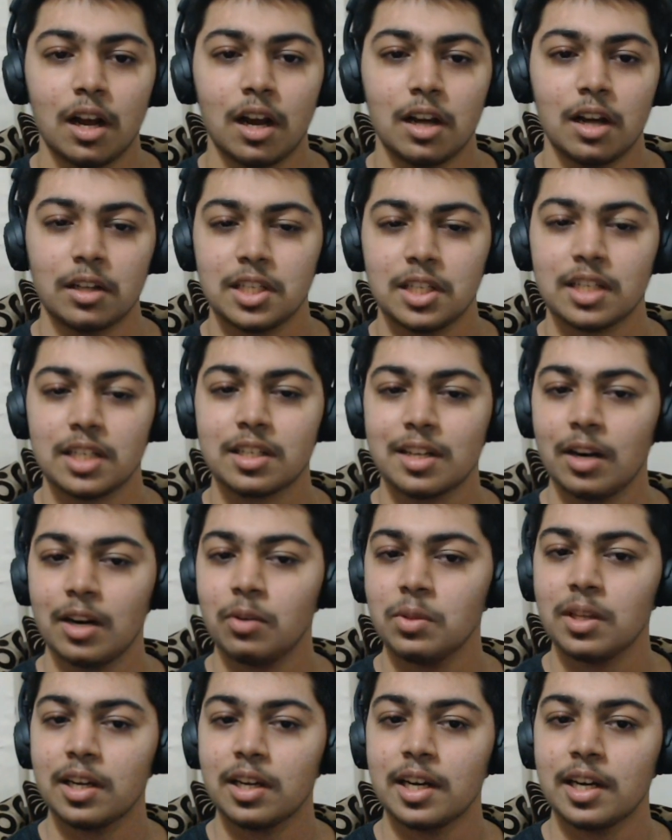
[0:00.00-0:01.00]
Uh, just
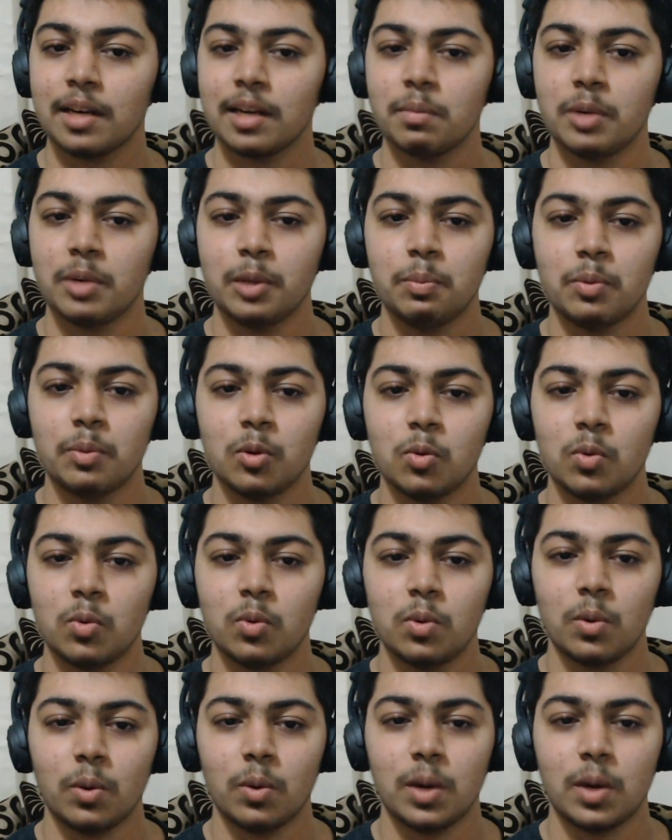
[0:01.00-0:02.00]
clone the GitHub
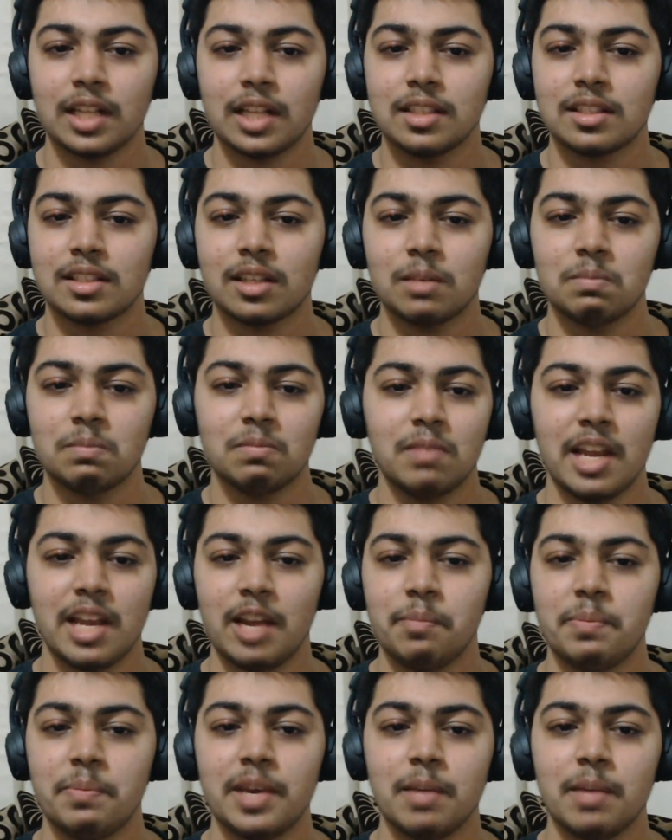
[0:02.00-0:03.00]
repo, run some
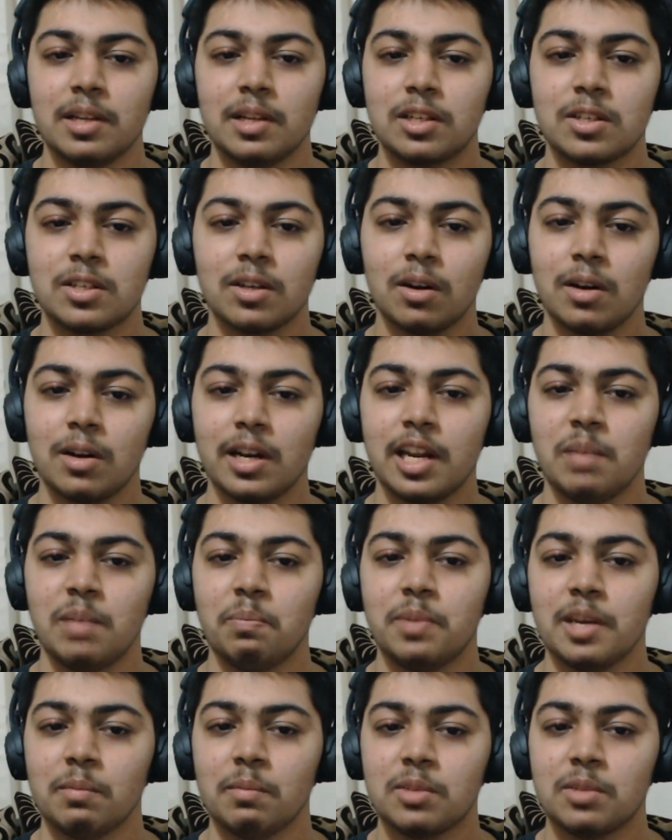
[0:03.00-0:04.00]
npm install,
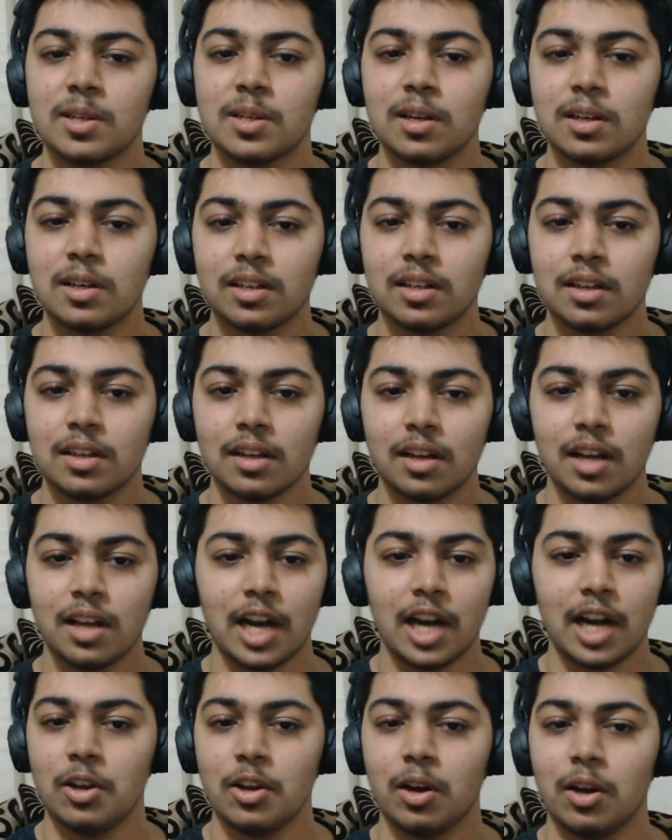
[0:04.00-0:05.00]
npm start,
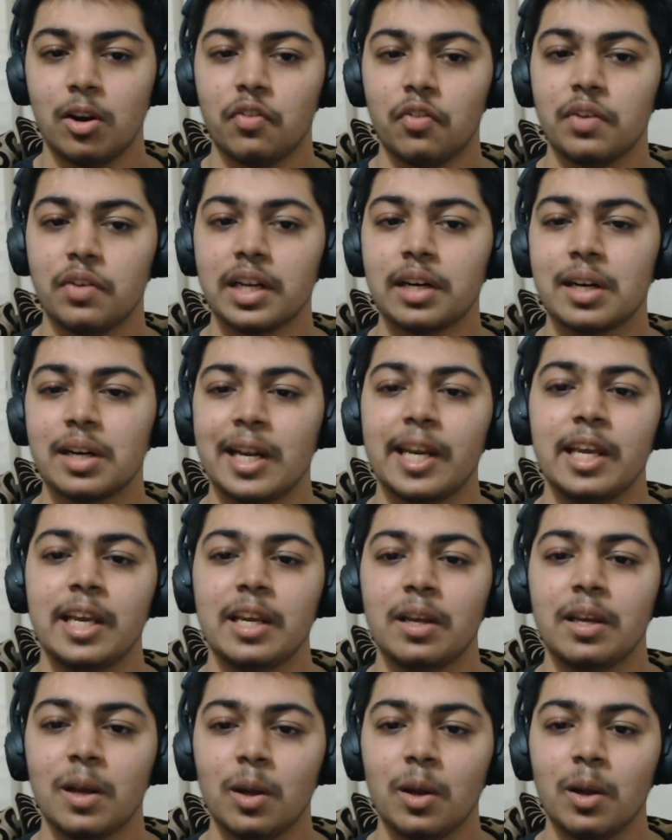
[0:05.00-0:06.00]
and you are off and
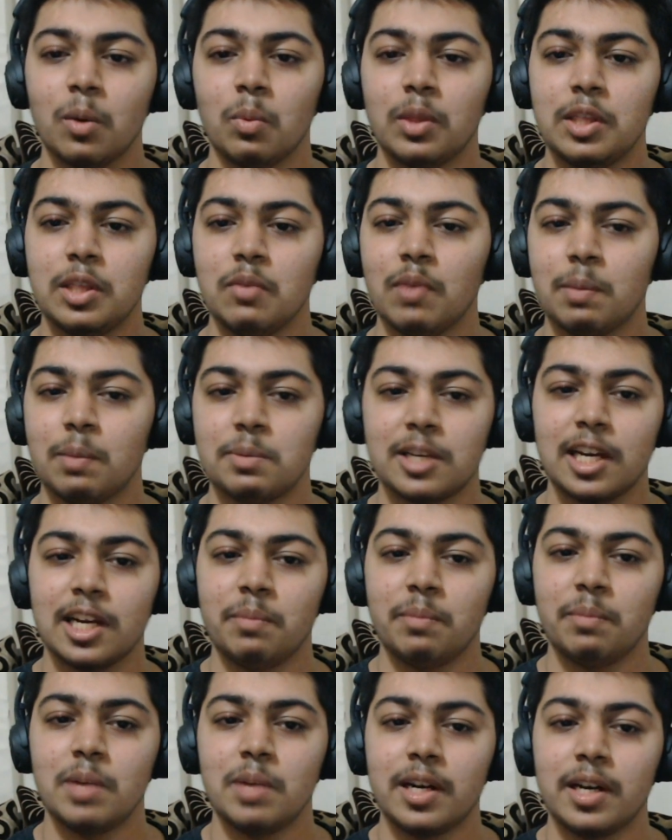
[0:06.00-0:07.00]
running with the
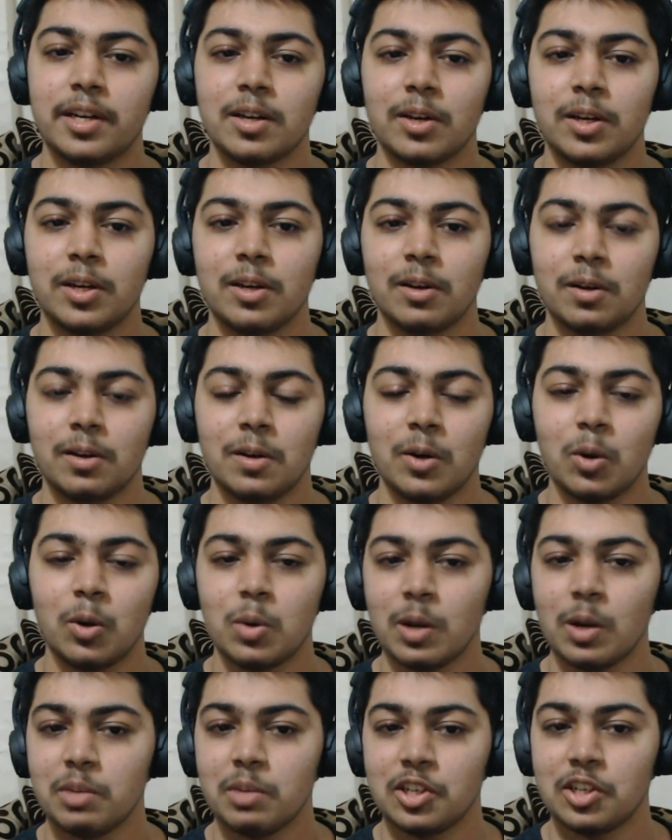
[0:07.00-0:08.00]
website built on your
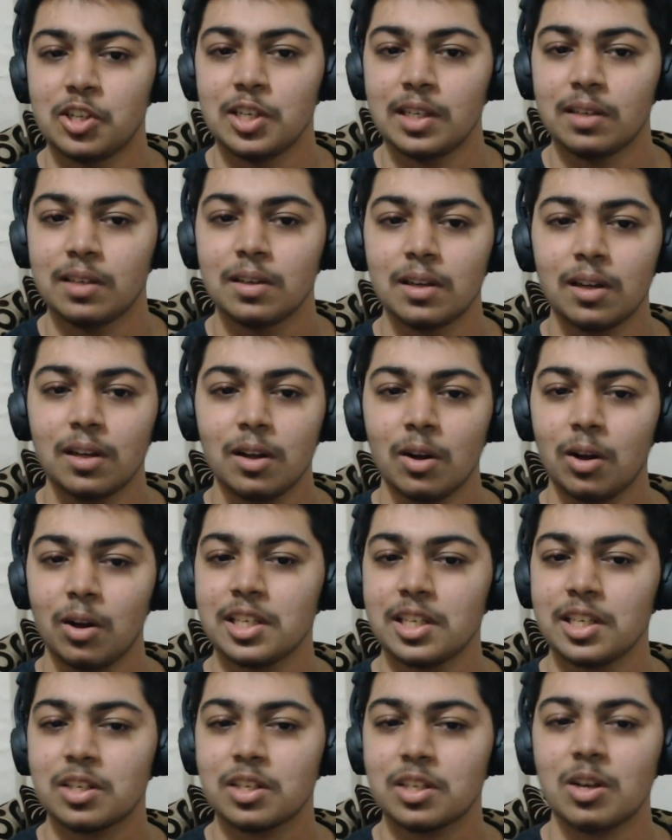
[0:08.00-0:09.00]
local machine or
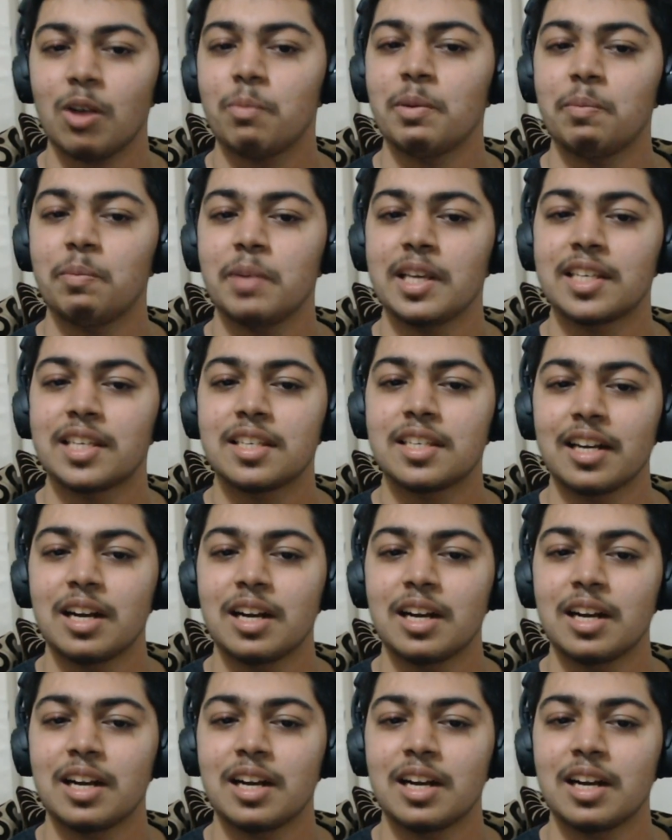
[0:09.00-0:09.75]
just copy paste